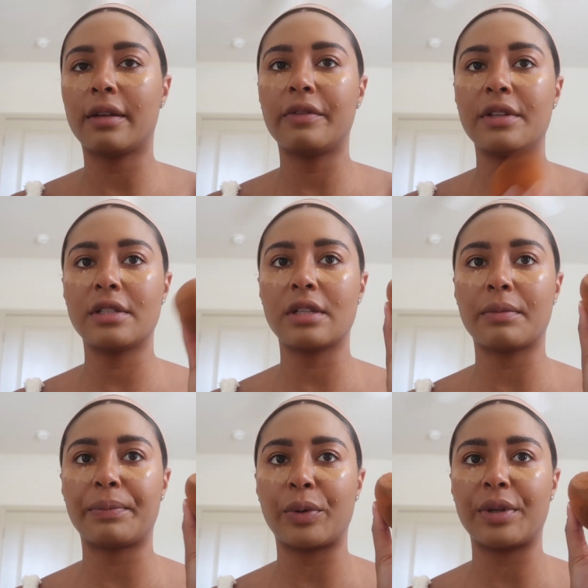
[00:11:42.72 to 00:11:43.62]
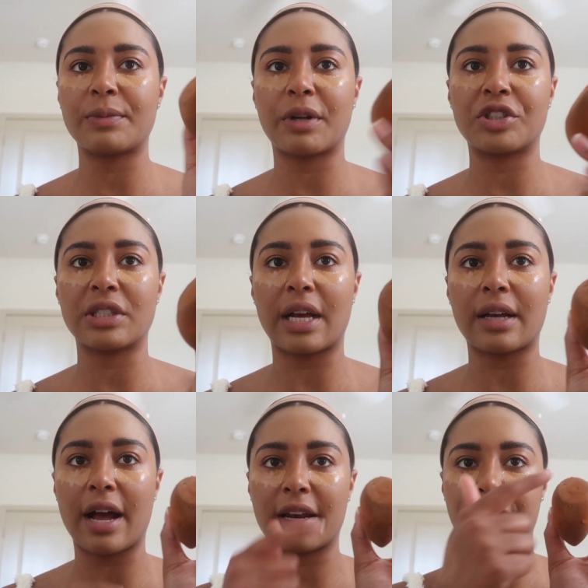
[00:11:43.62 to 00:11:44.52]
love these beauty sponges
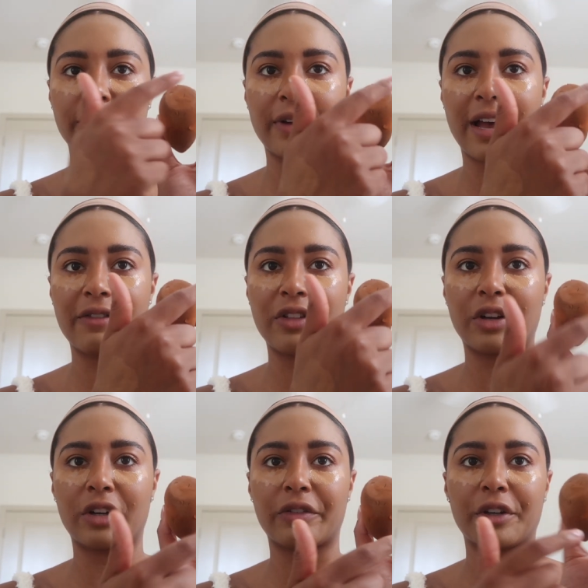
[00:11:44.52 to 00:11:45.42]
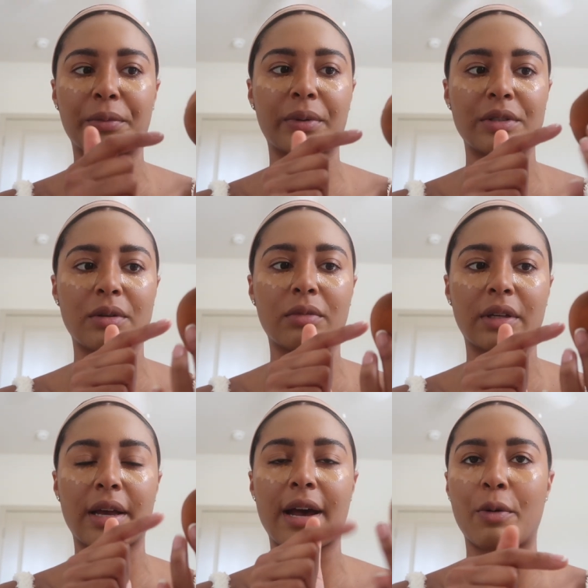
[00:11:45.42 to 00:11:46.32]
that kind of have the curve here. Please don't
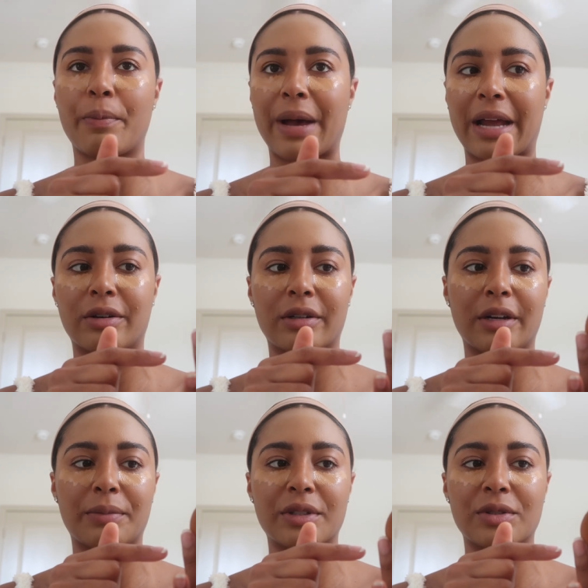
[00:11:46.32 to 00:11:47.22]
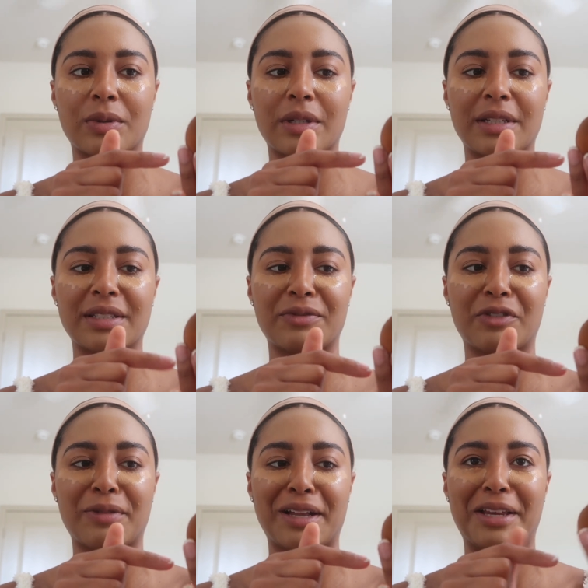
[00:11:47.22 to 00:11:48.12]
look at how battered up this one is
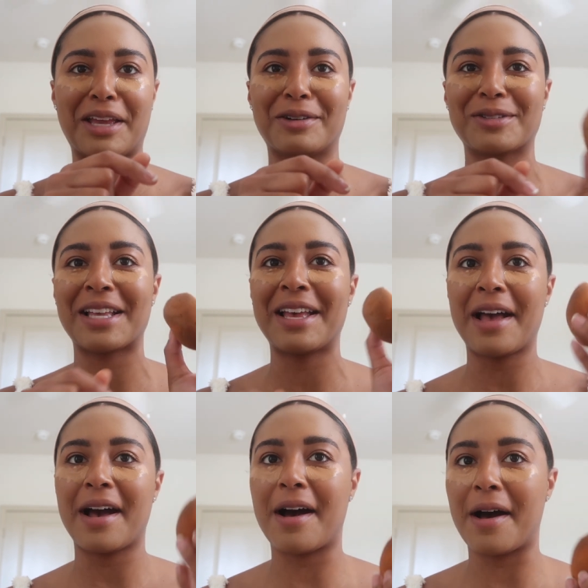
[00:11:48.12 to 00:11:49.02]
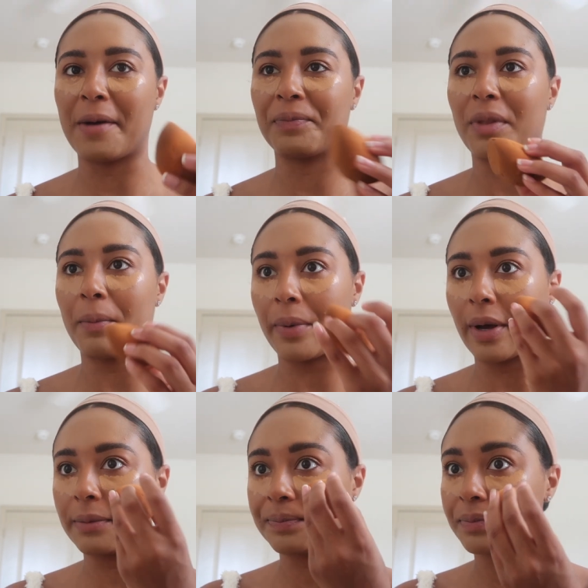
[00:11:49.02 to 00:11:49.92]
from my nails. Um,
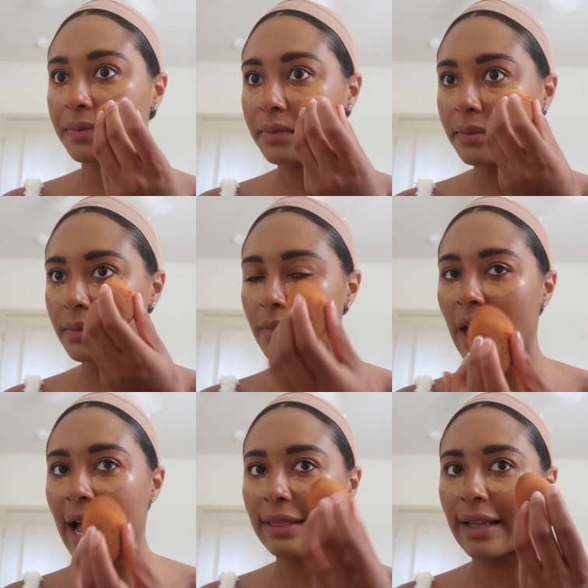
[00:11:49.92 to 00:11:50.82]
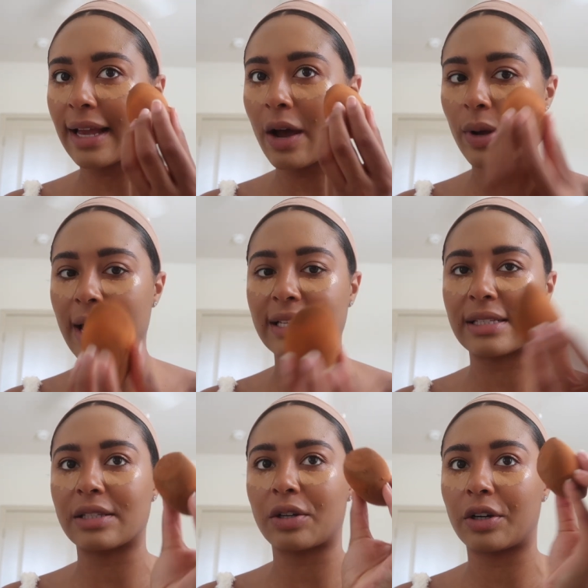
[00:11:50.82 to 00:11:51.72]
but I like how it has
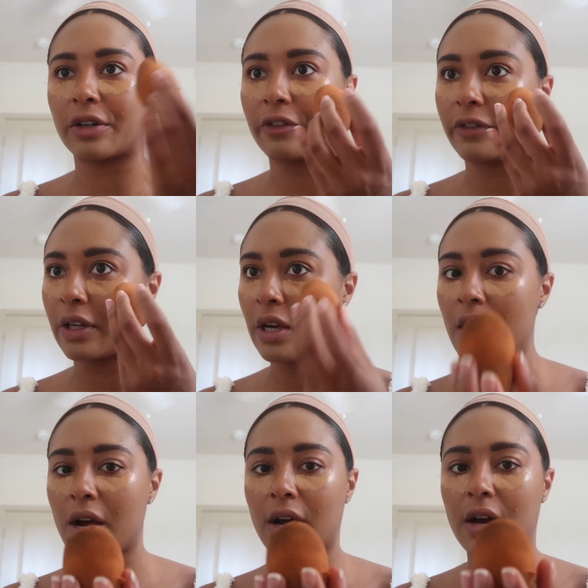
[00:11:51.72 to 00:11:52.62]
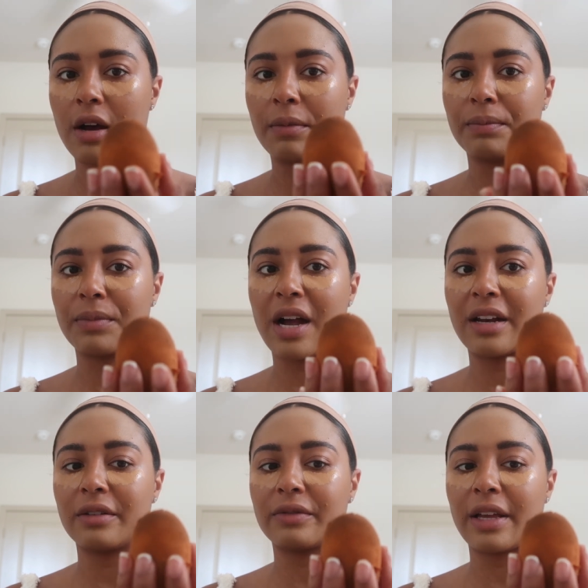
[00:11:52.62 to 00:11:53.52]
this curved um,
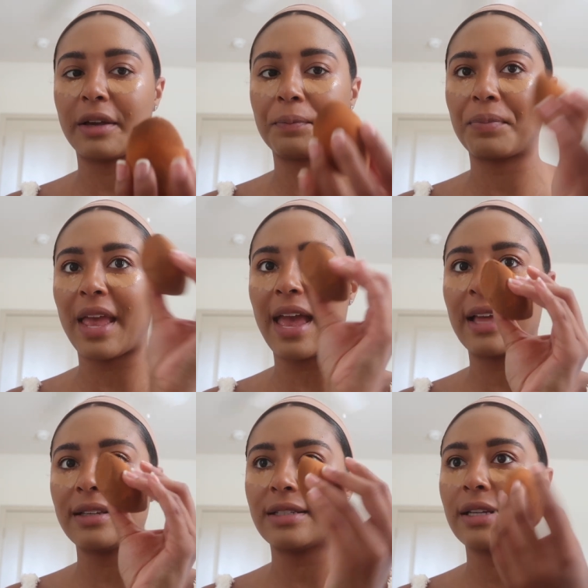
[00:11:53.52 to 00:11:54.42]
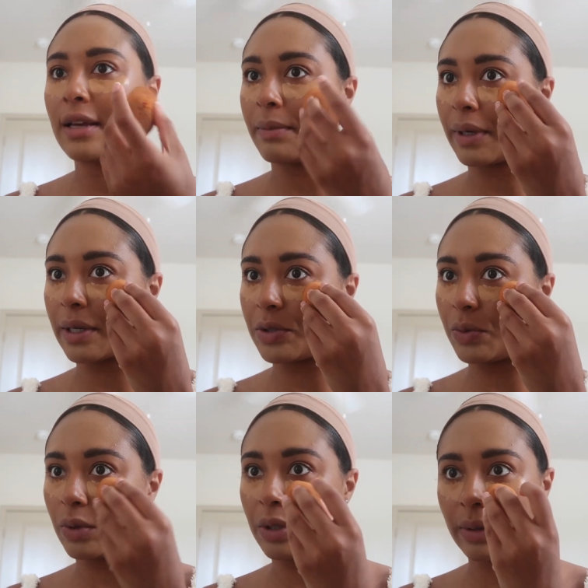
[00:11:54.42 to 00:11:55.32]
kind of like end because
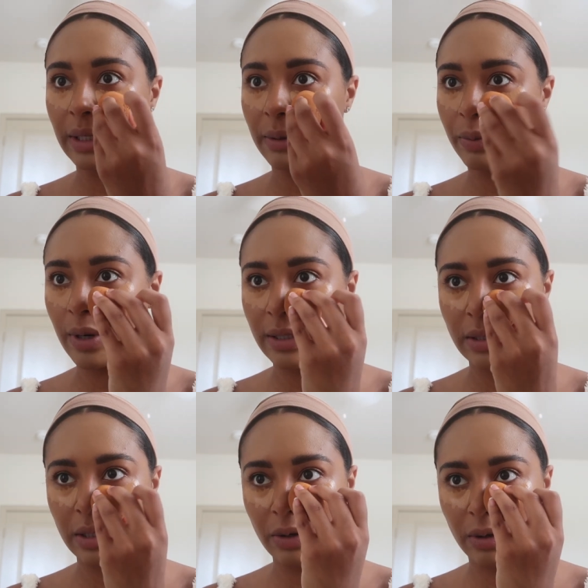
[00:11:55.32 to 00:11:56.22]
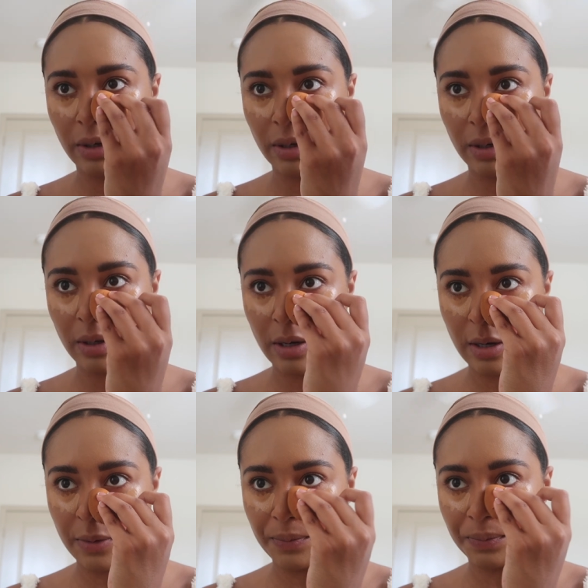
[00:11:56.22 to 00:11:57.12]
you literally can press your
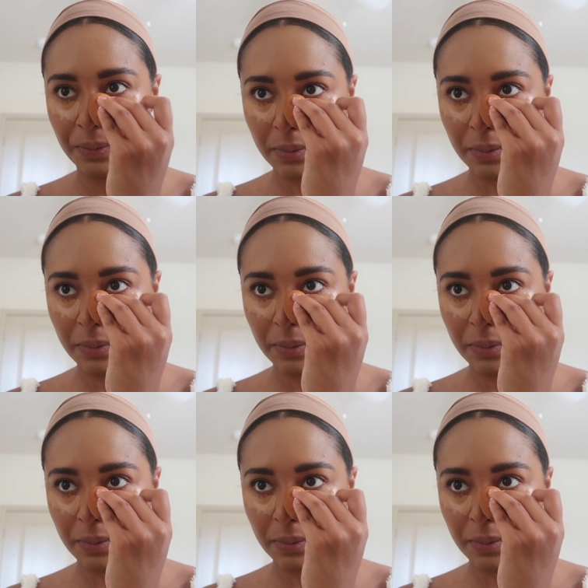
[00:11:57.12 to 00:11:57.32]
um,